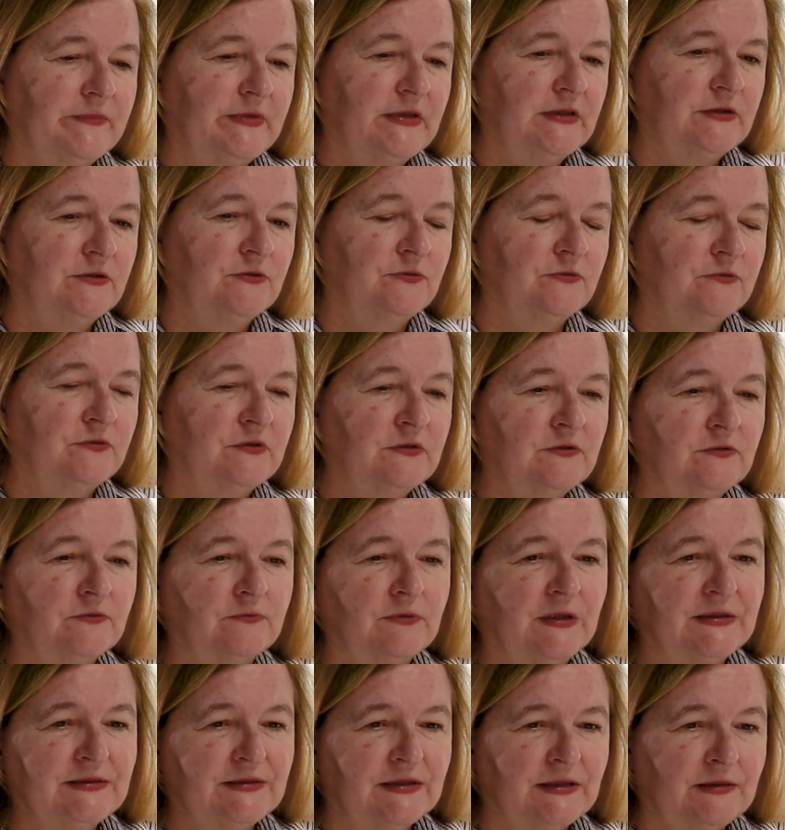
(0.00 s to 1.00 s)
it goes in the
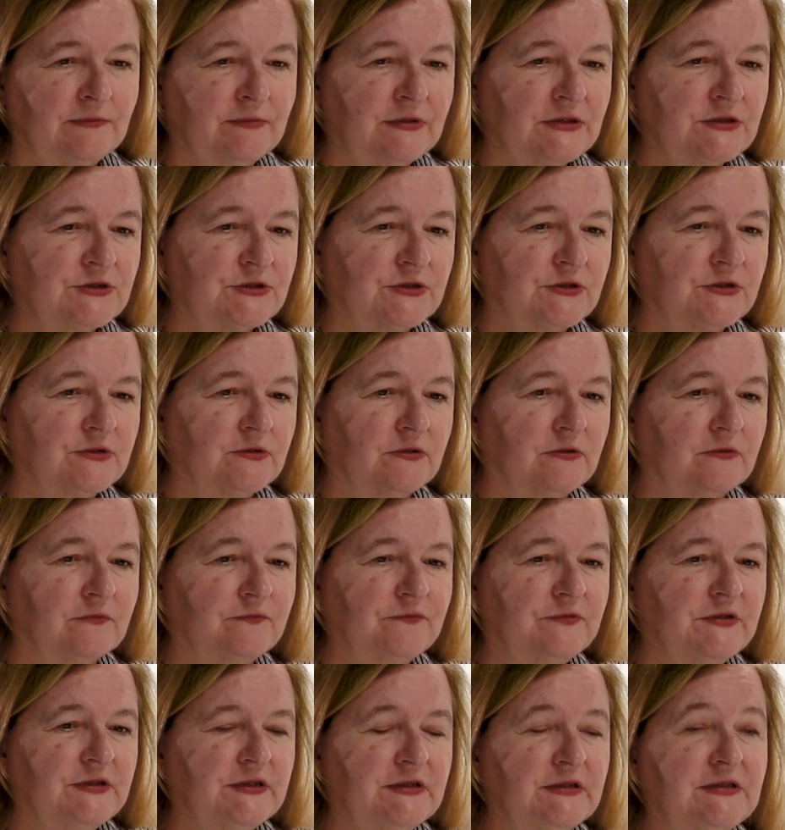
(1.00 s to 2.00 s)
right direction
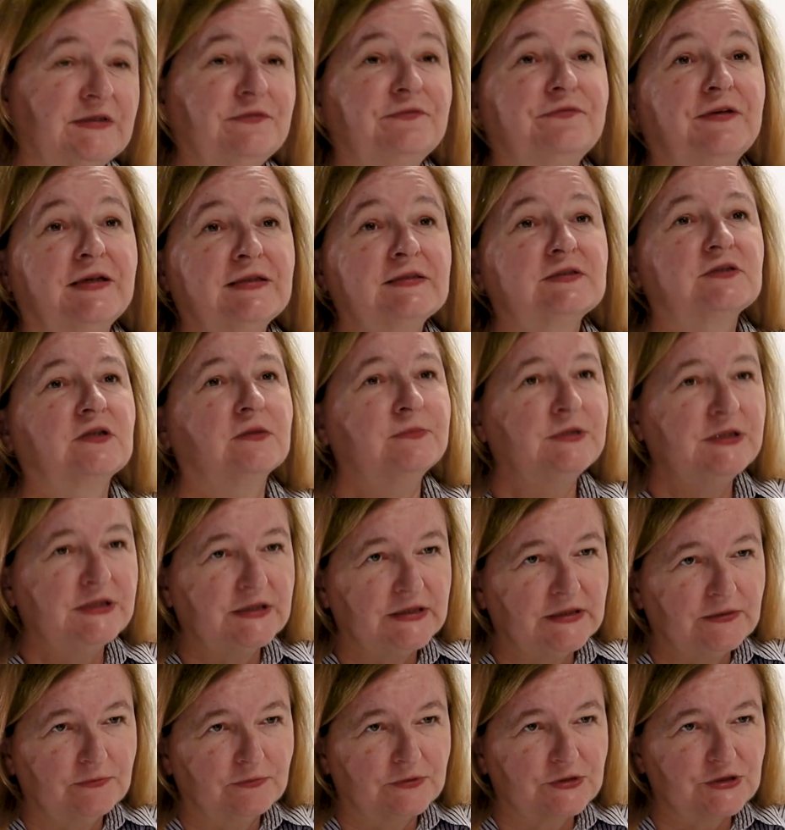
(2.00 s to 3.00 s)
of the Defense
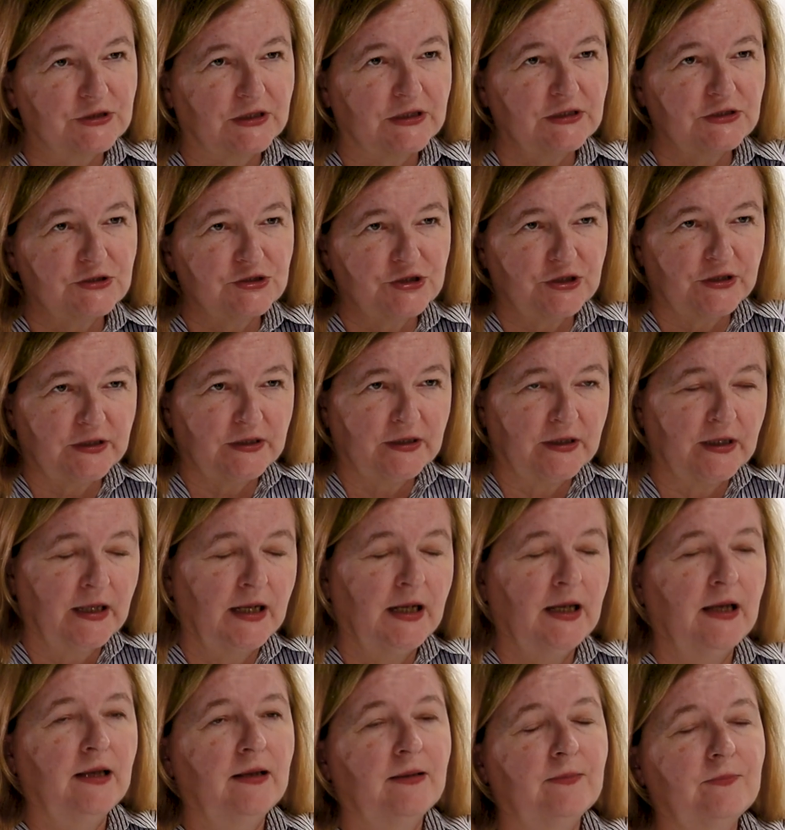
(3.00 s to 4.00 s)
Committee, which I chair,
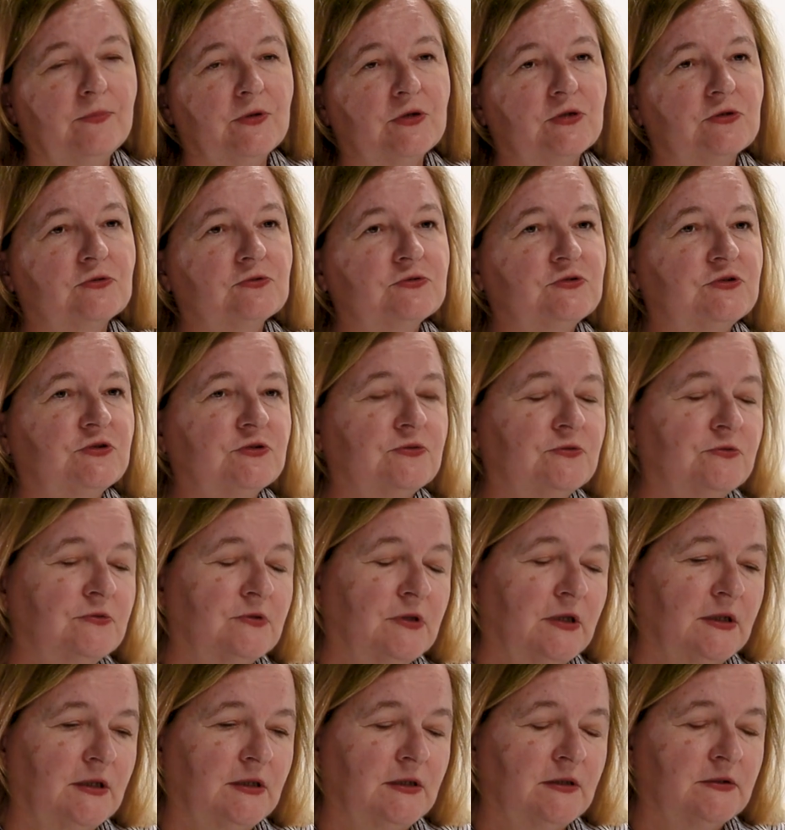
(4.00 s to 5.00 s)
but
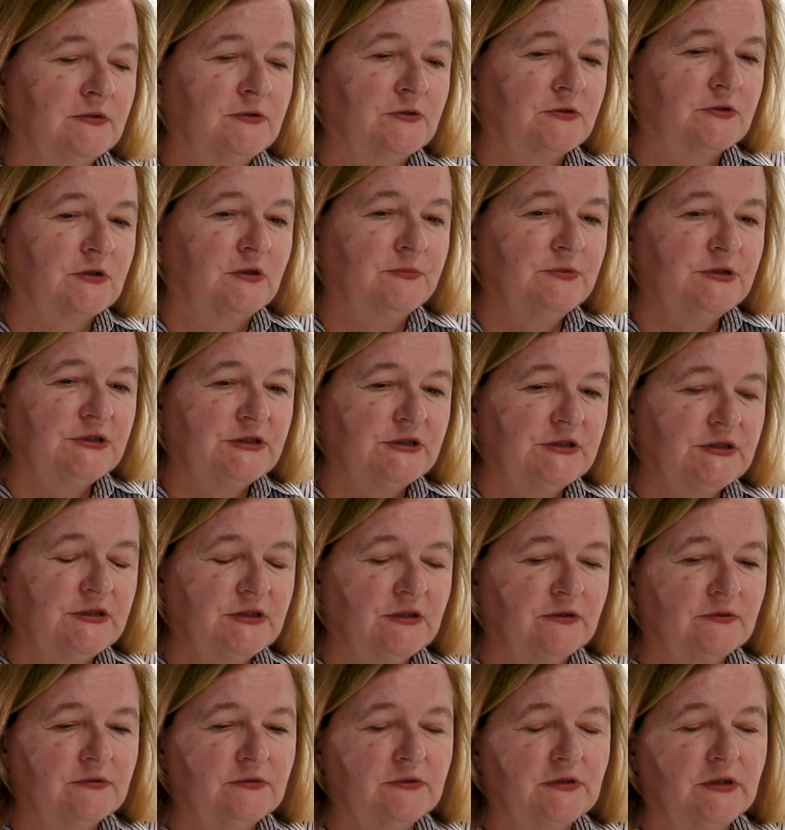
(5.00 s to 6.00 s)
also on the
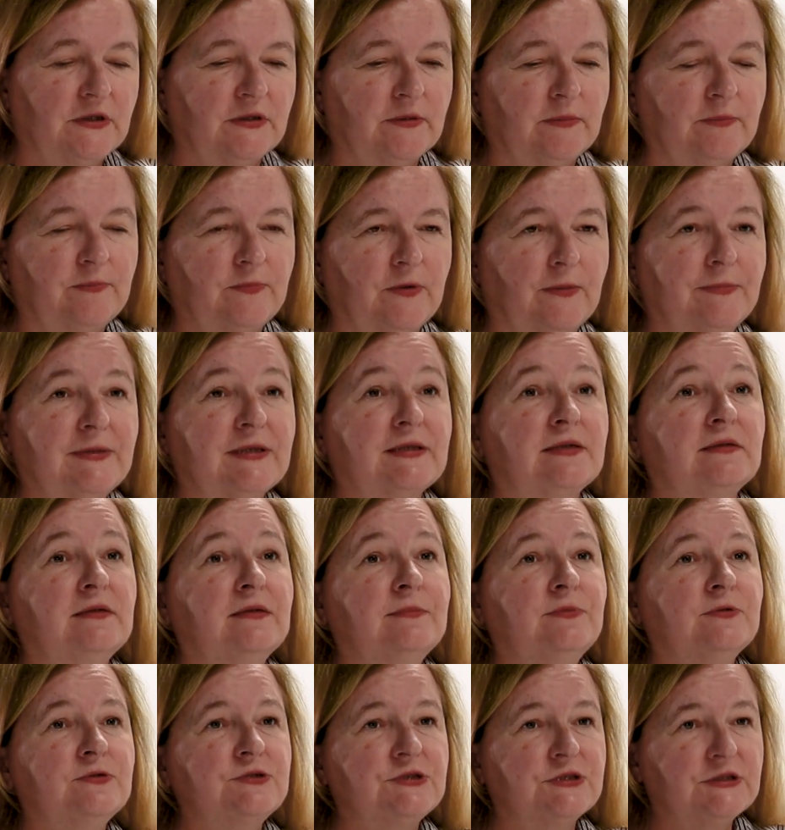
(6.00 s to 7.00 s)
Committee on Public
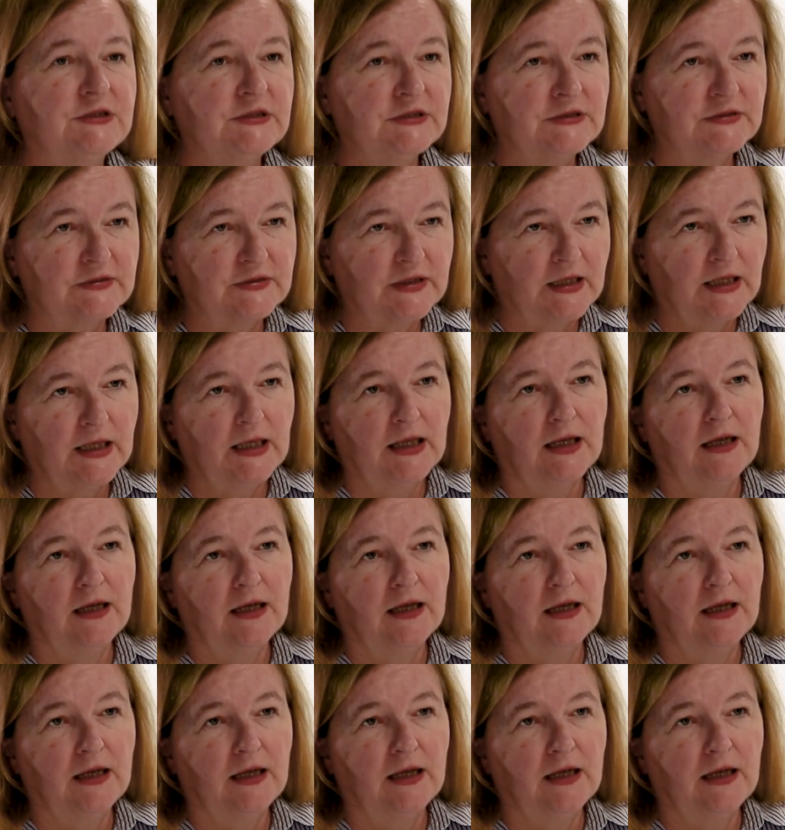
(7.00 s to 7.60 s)
Liberties,